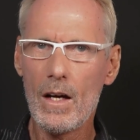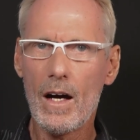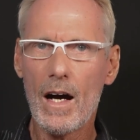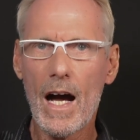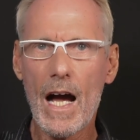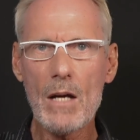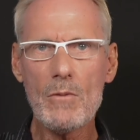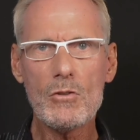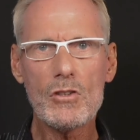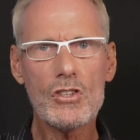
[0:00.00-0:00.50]

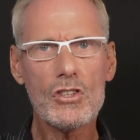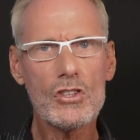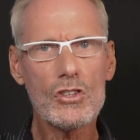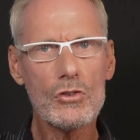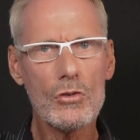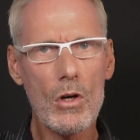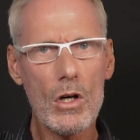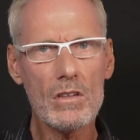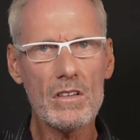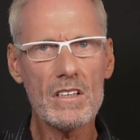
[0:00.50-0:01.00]
I would
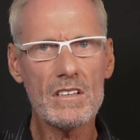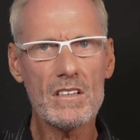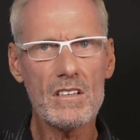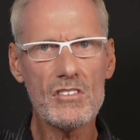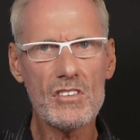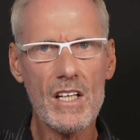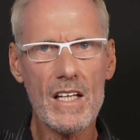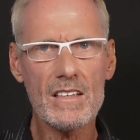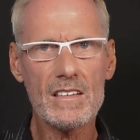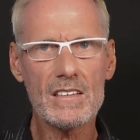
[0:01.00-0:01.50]
strongly
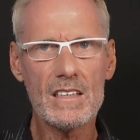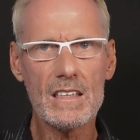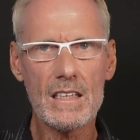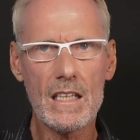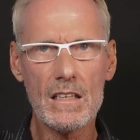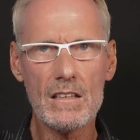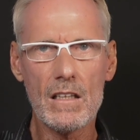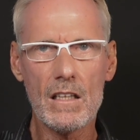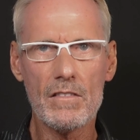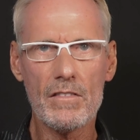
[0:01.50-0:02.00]
suggest
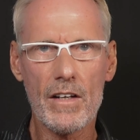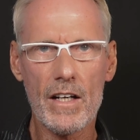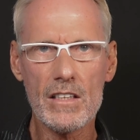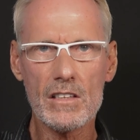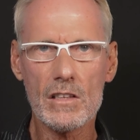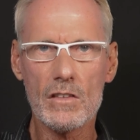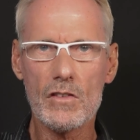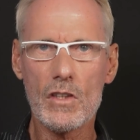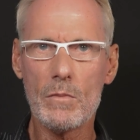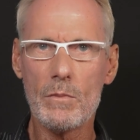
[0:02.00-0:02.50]
seeking the advice
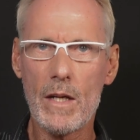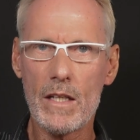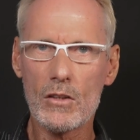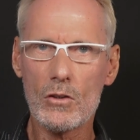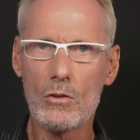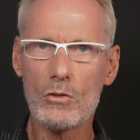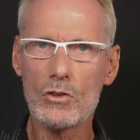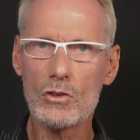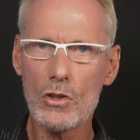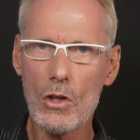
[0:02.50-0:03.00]
of your
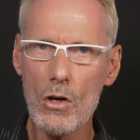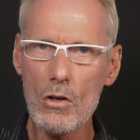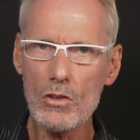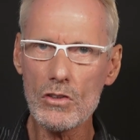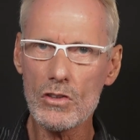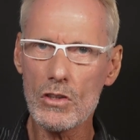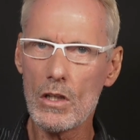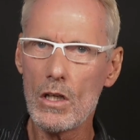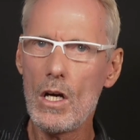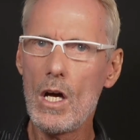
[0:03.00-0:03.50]
medical
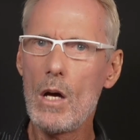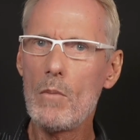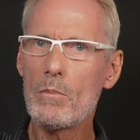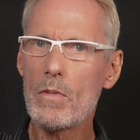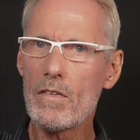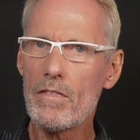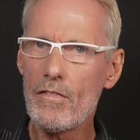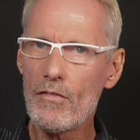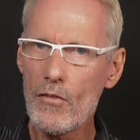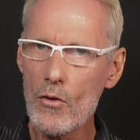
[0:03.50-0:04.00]
doctor
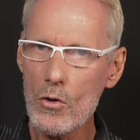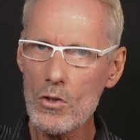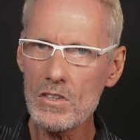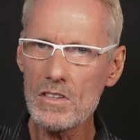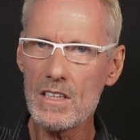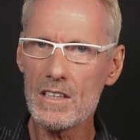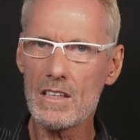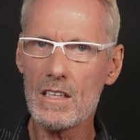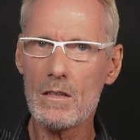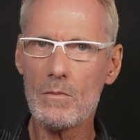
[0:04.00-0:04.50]
before
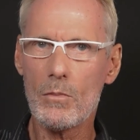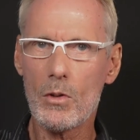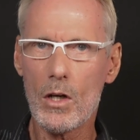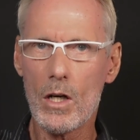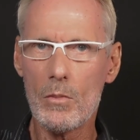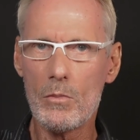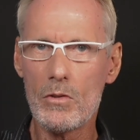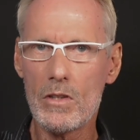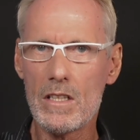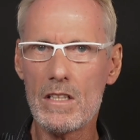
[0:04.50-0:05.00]
taking
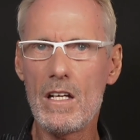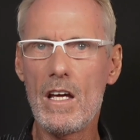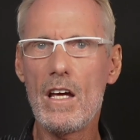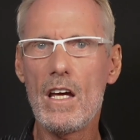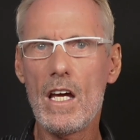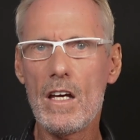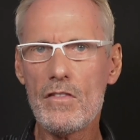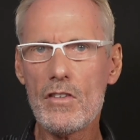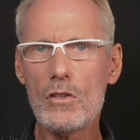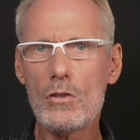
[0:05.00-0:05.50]
berberine
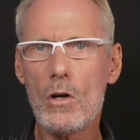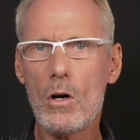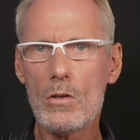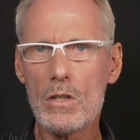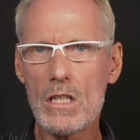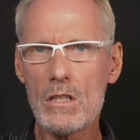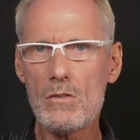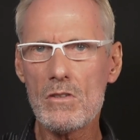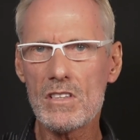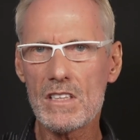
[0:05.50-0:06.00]
if you're
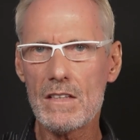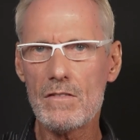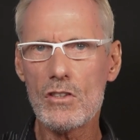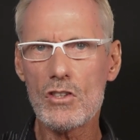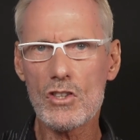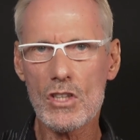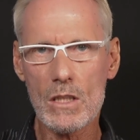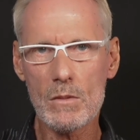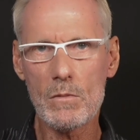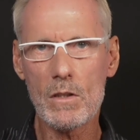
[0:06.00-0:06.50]
already receiving
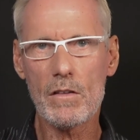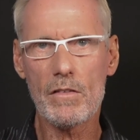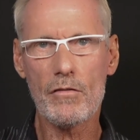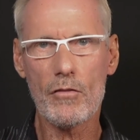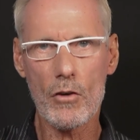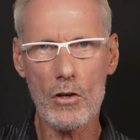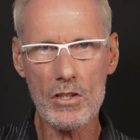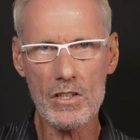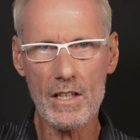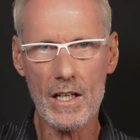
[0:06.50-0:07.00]
treatment
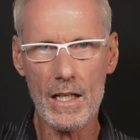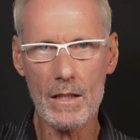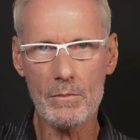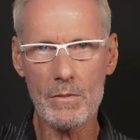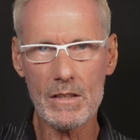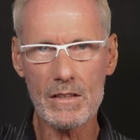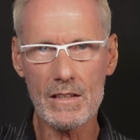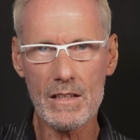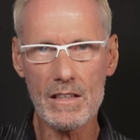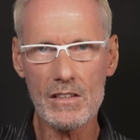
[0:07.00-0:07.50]
for
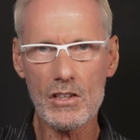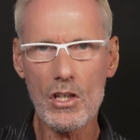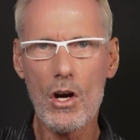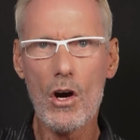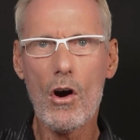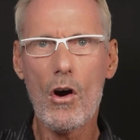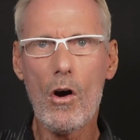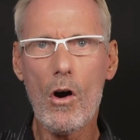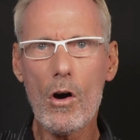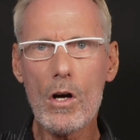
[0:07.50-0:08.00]
diabetes
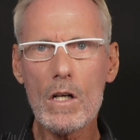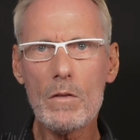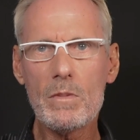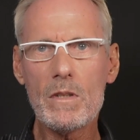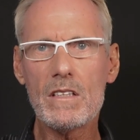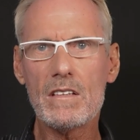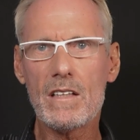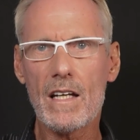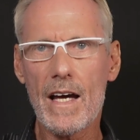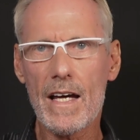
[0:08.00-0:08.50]
or have
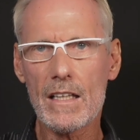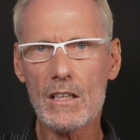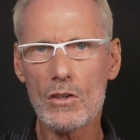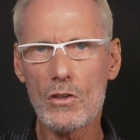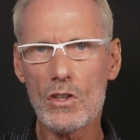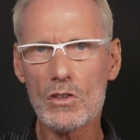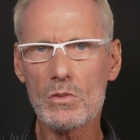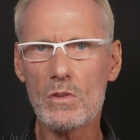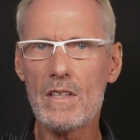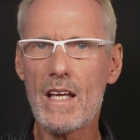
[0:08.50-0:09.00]
been
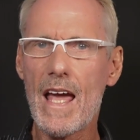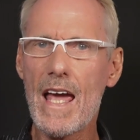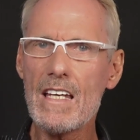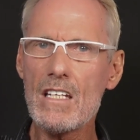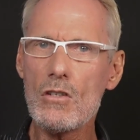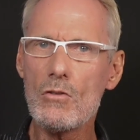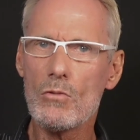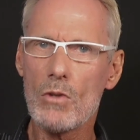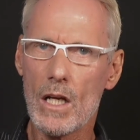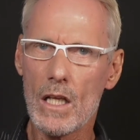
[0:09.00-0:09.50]
diagnosed with
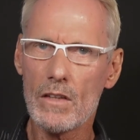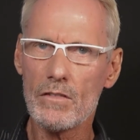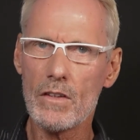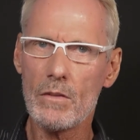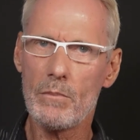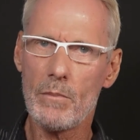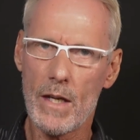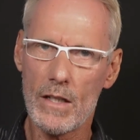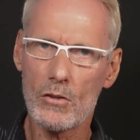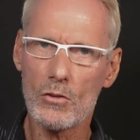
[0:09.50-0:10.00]
any relevant
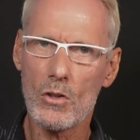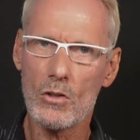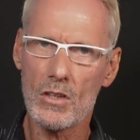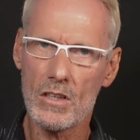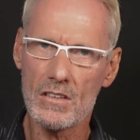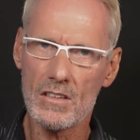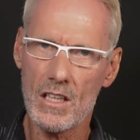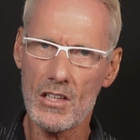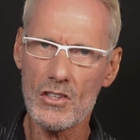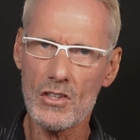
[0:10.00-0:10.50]
medical
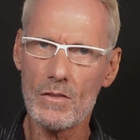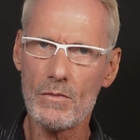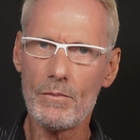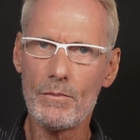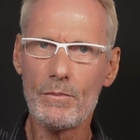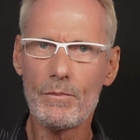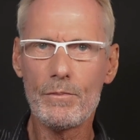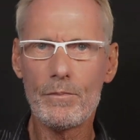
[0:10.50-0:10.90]
condition.